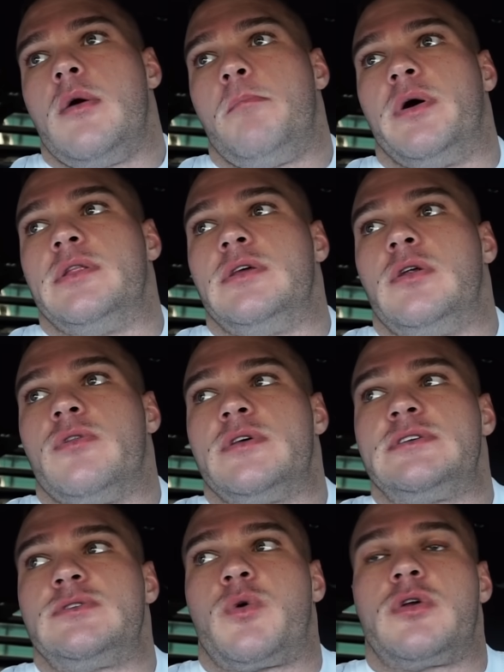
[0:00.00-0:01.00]
But, you know,
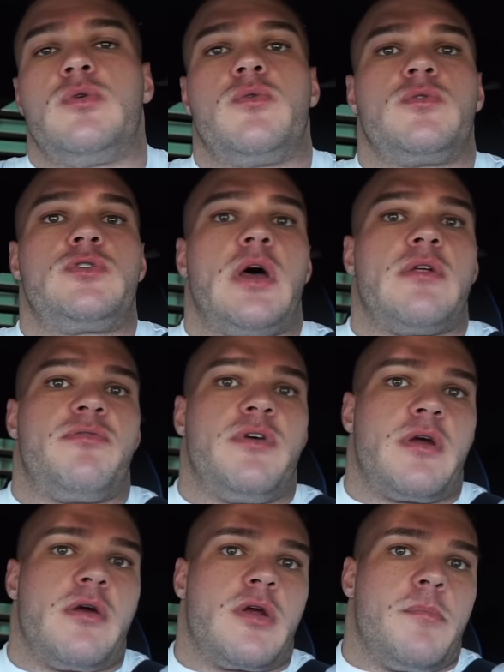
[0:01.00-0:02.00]
this is where you try to
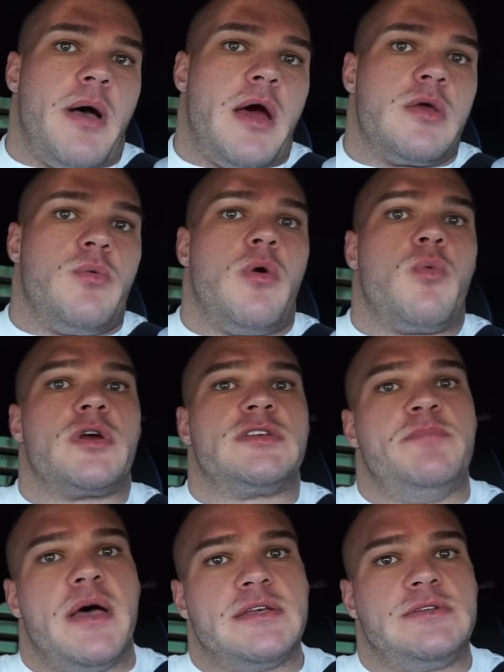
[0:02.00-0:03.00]
figure out your body. What works
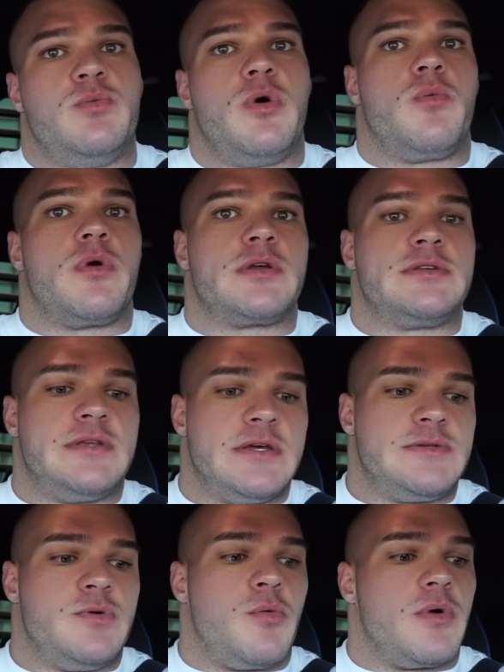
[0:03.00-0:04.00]
best? What works
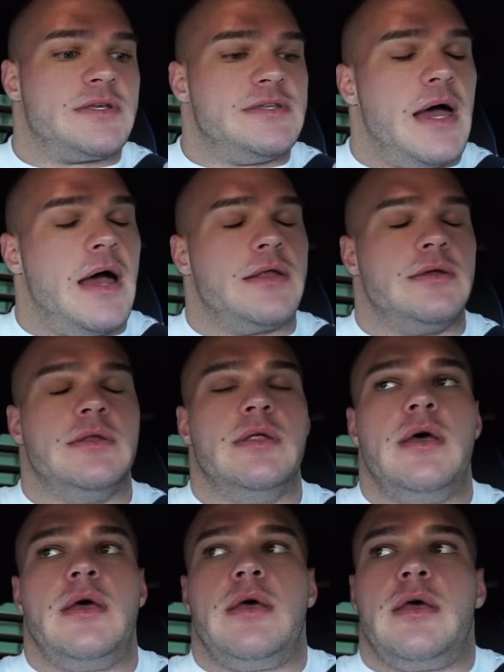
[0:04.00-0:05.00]
this? What works that?
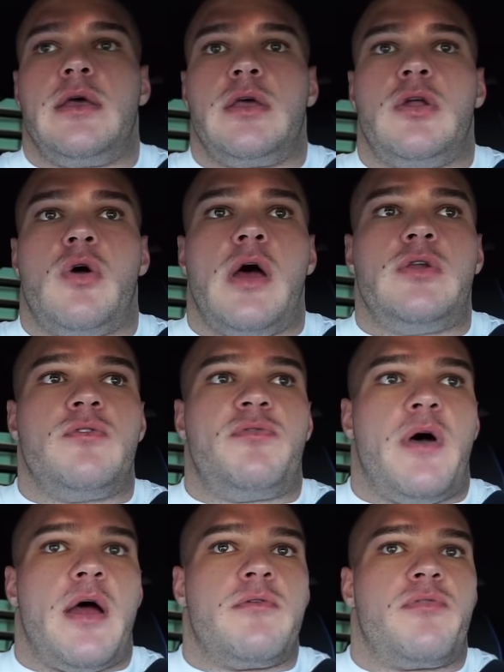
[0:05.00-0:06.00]
And, you know, I do
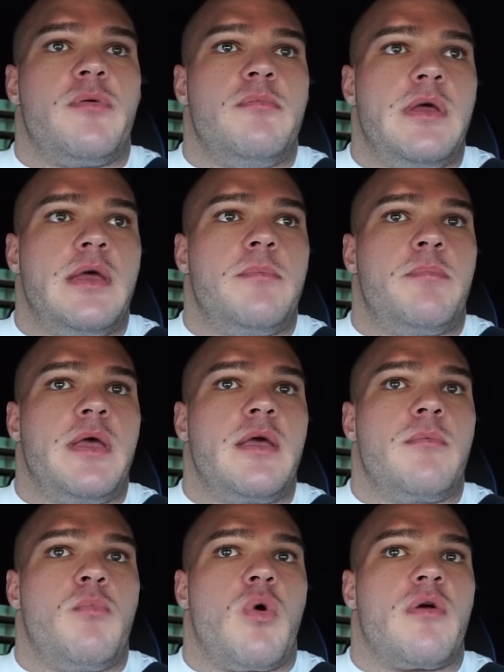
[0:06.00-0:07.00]
find for me
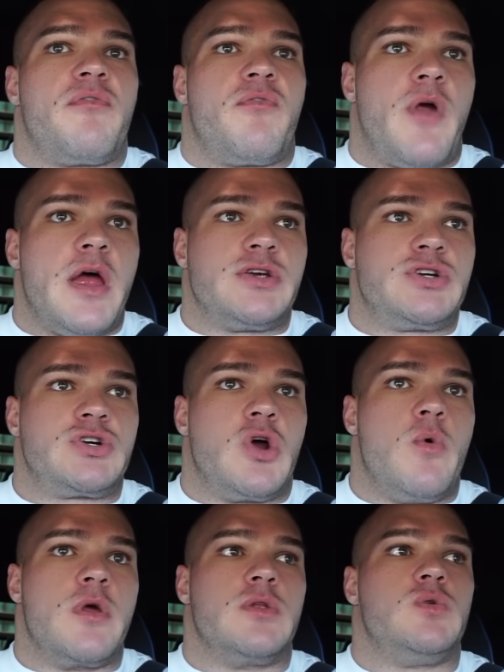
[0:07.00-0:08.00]
being more fresh
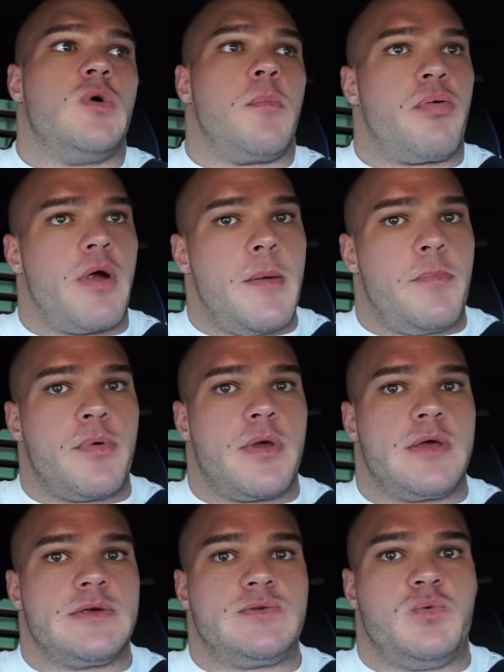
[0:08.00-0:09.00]
going into a prep
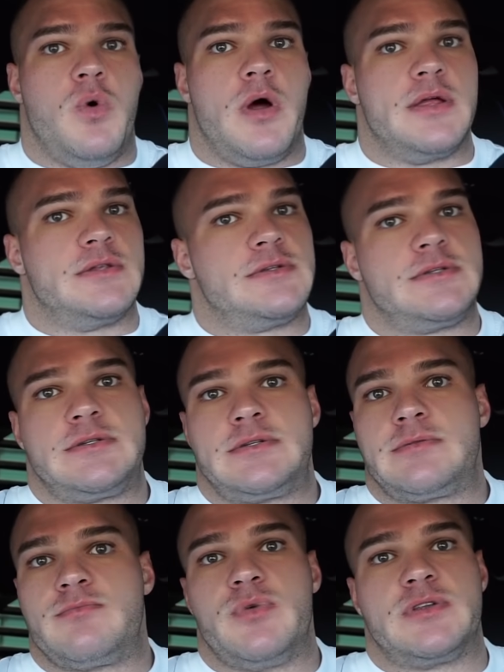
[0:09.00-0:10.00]
is
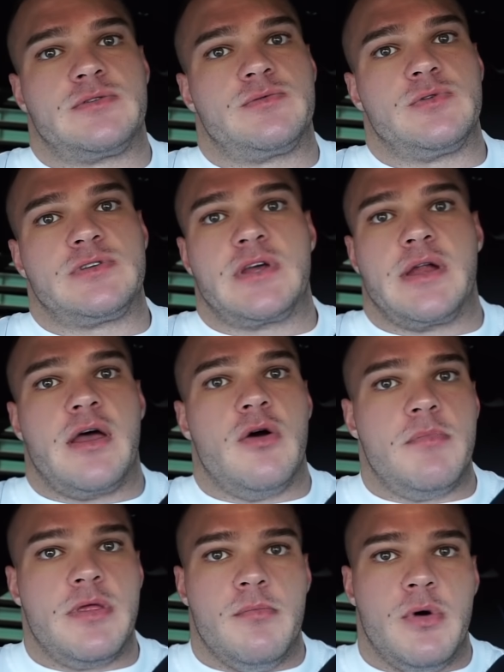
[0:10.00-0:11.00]
what's going to
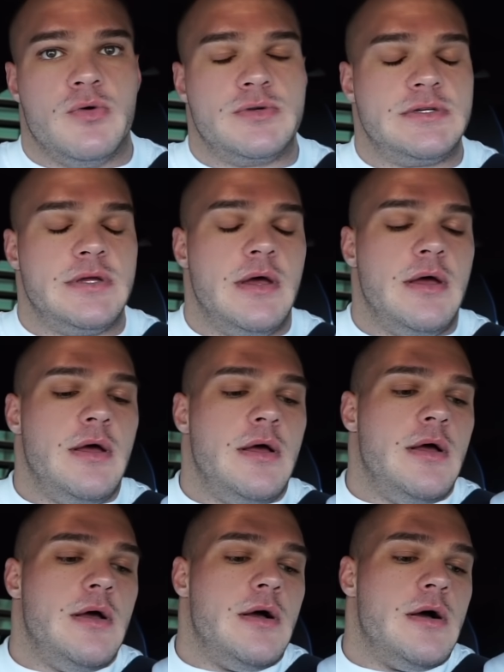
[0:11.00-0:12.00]
help me the most.
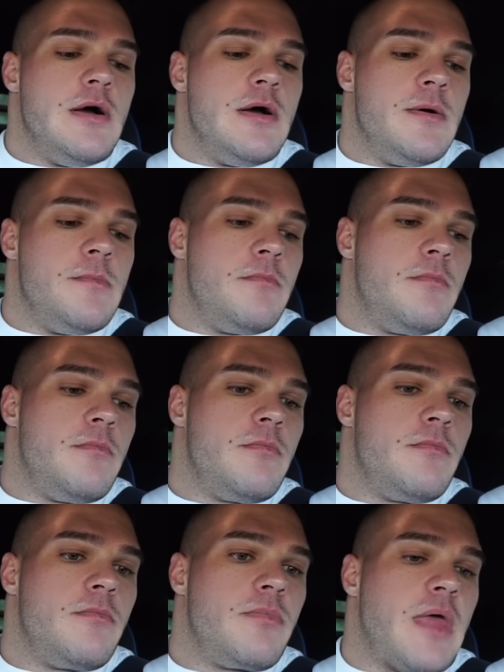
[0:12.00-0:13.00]

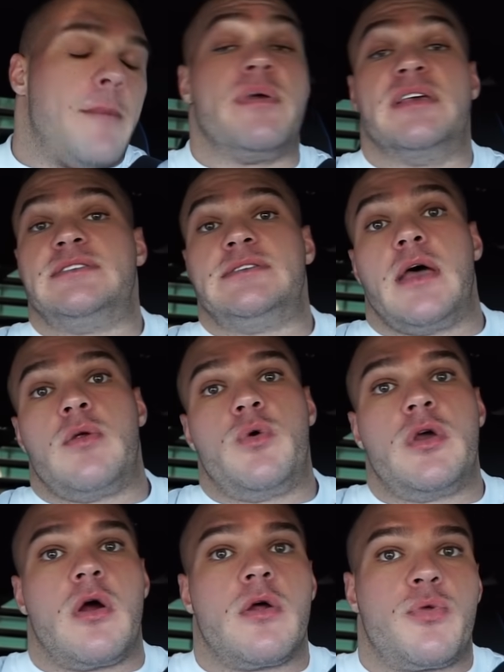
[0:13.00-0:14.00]
That being said,
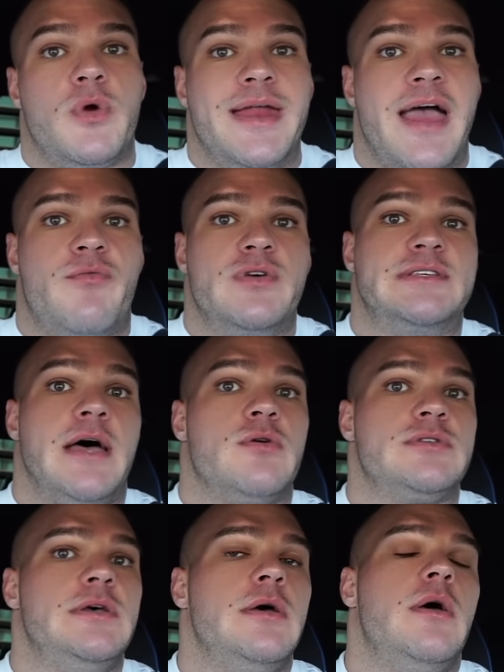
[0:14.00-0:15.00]
we are 3.5 weeks out,